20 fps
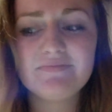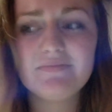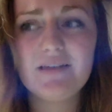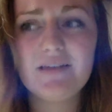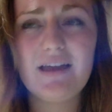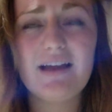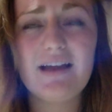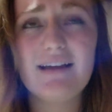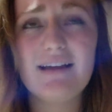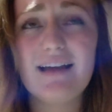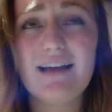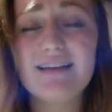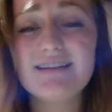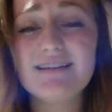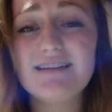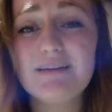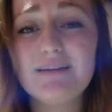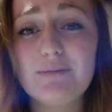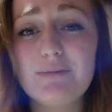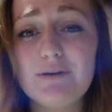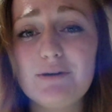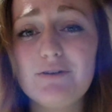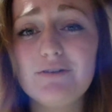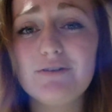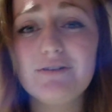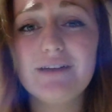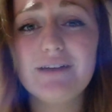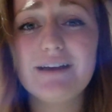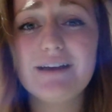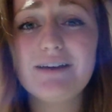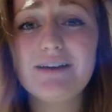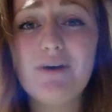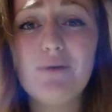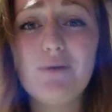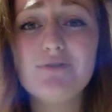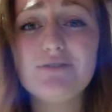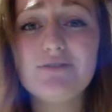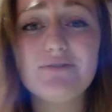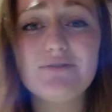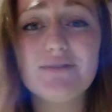like I guess a typical like
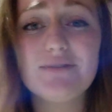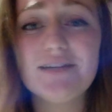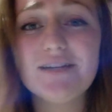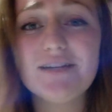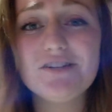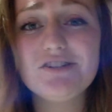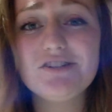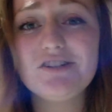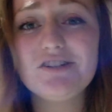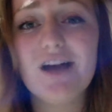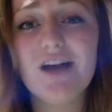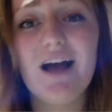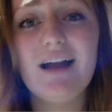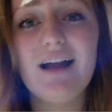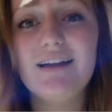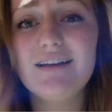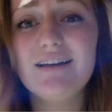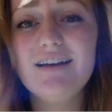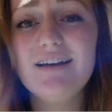Costa Rican shot.